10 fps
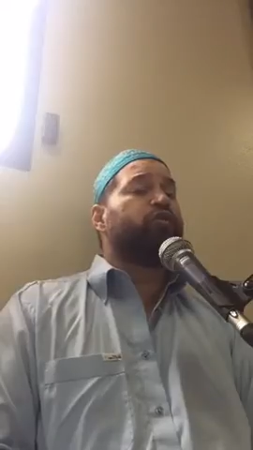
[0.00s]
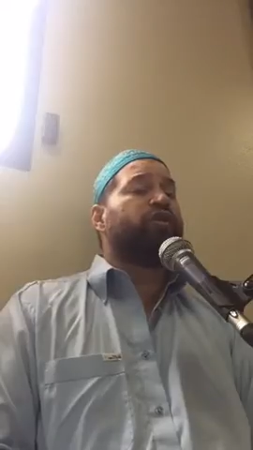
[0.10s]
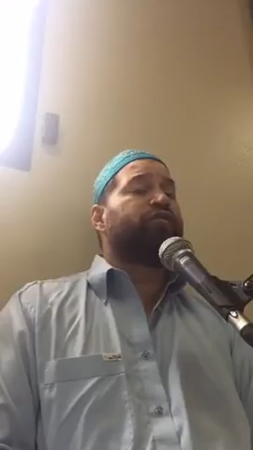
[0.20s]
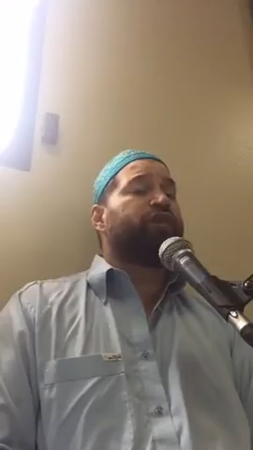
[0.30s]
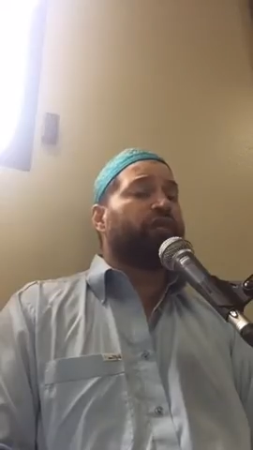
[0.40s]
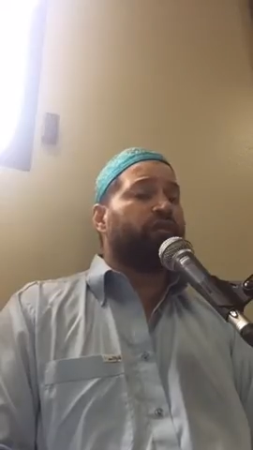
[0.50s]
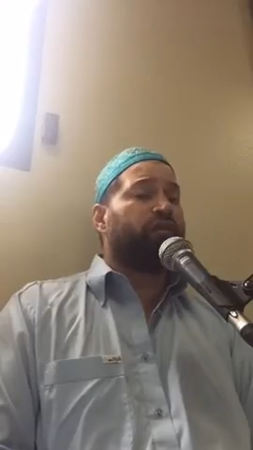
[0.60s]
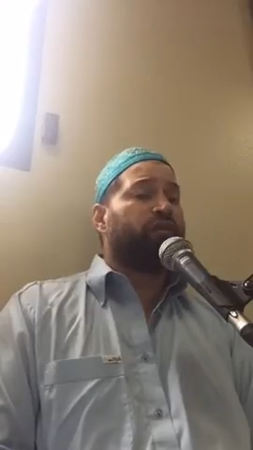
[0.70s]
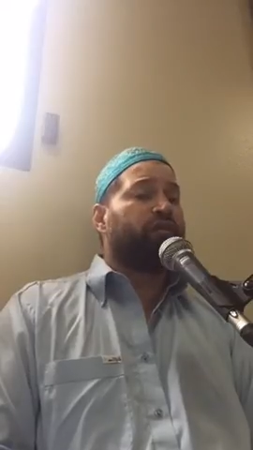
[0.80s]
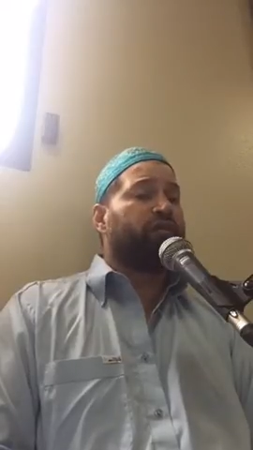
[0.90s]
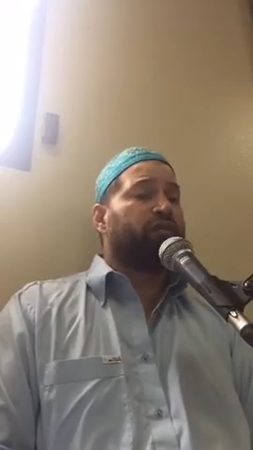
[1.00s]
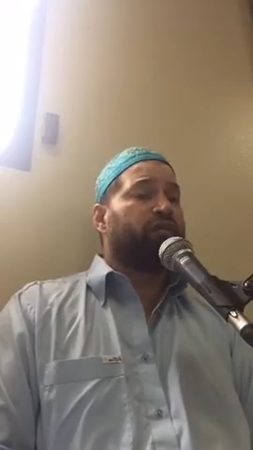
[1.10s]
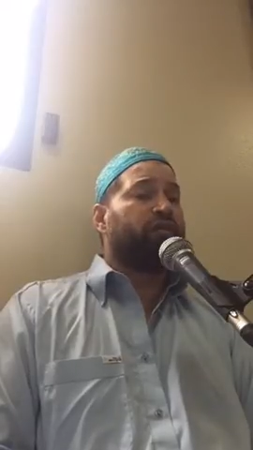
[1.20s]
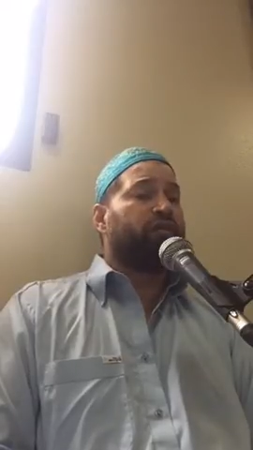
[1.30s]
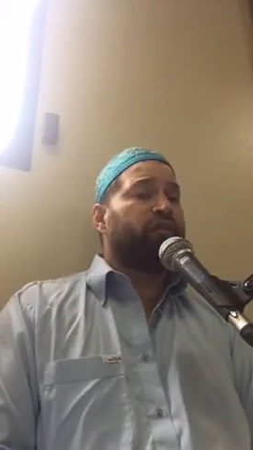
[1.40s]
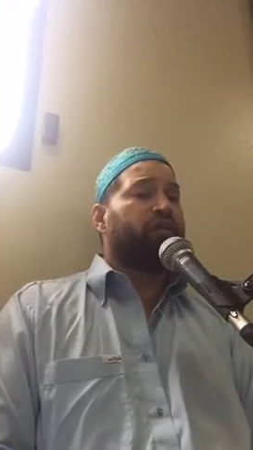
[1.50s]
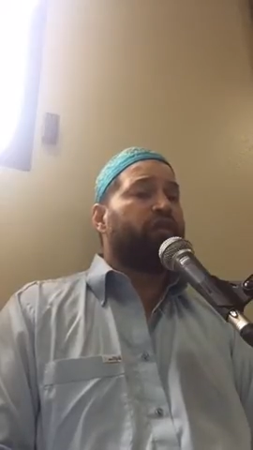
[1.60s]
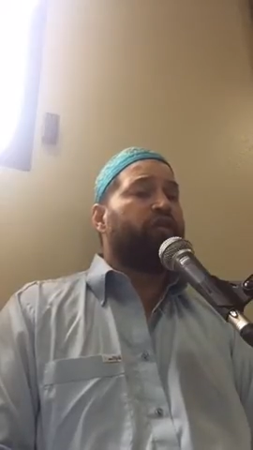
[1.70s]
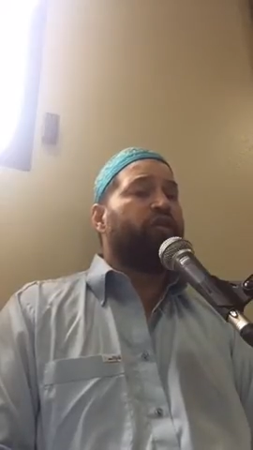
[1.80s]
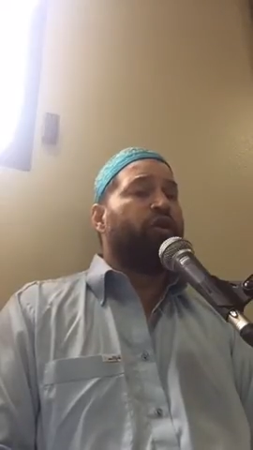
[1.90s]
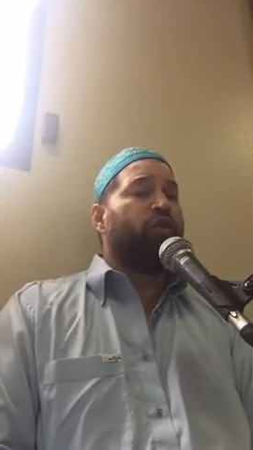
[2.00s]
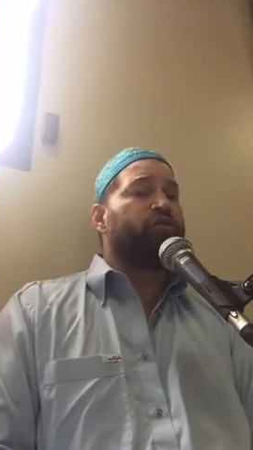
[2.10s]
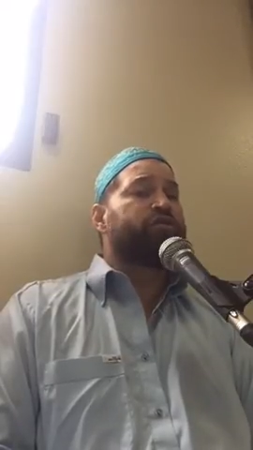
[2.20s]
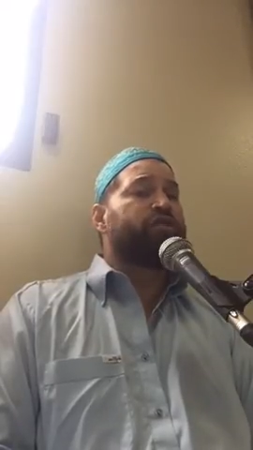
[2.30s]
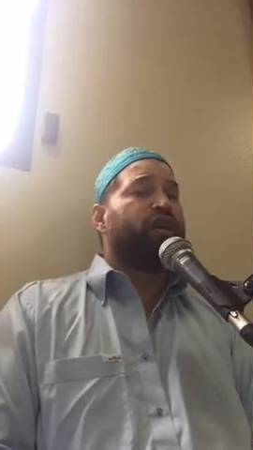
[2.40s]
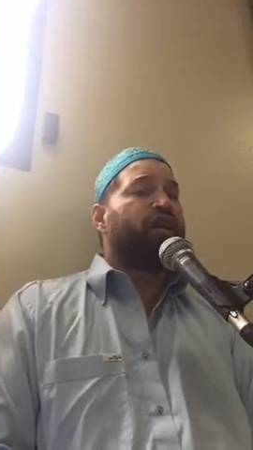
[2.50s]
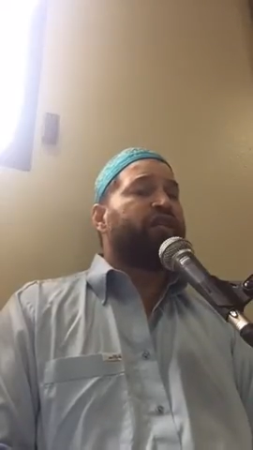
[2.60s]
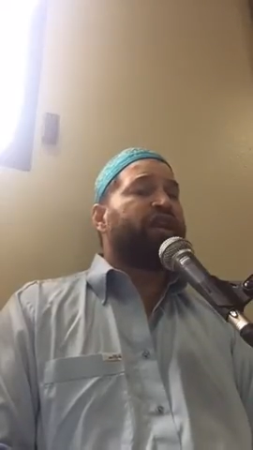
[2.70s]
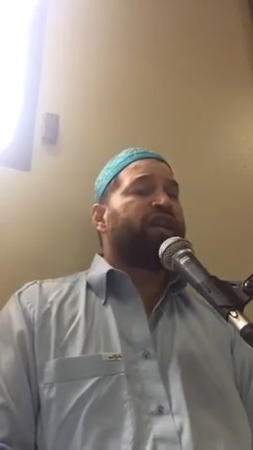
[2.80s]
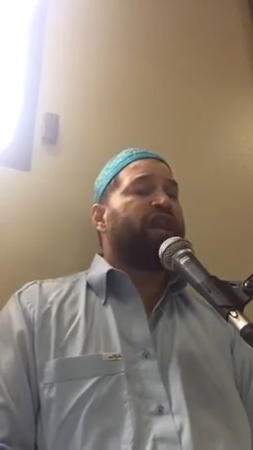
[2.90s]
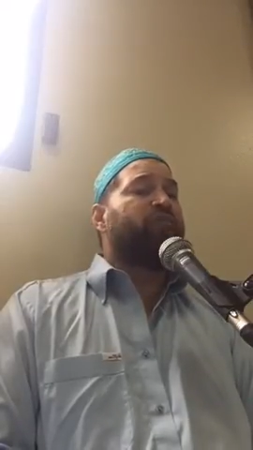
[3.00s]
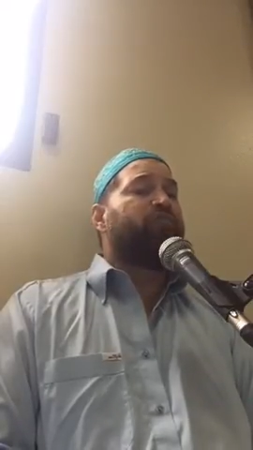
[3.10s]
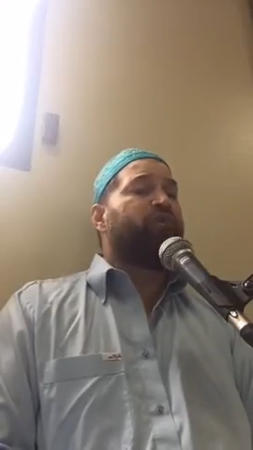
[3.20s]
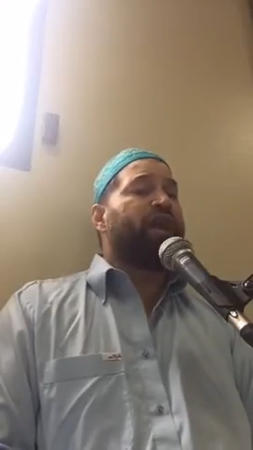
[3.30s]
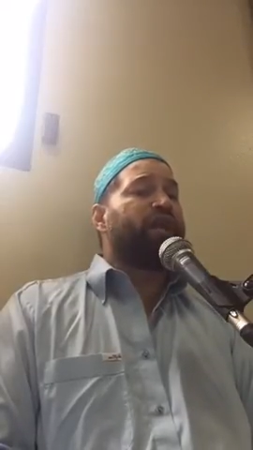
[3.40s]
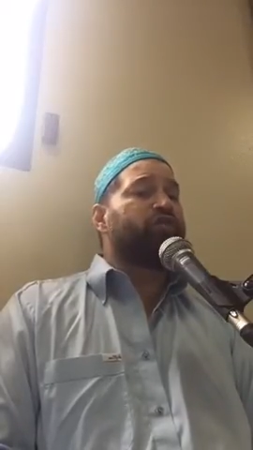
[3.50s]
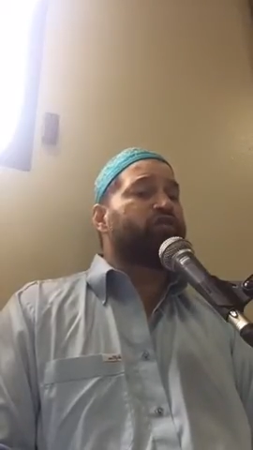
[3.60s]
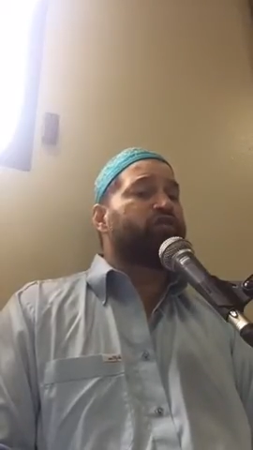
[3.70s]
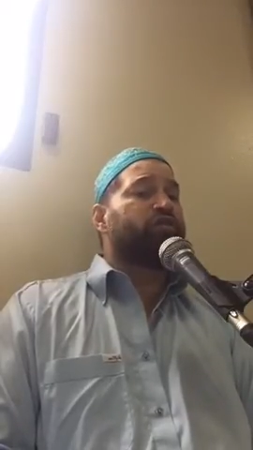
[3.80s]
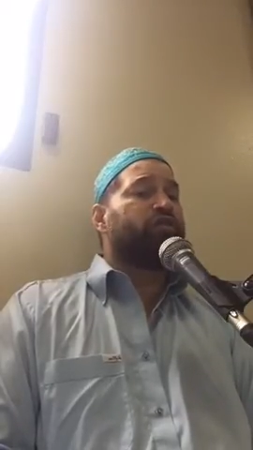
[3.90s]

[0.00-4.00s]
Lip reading: al-fiqh knows that a branch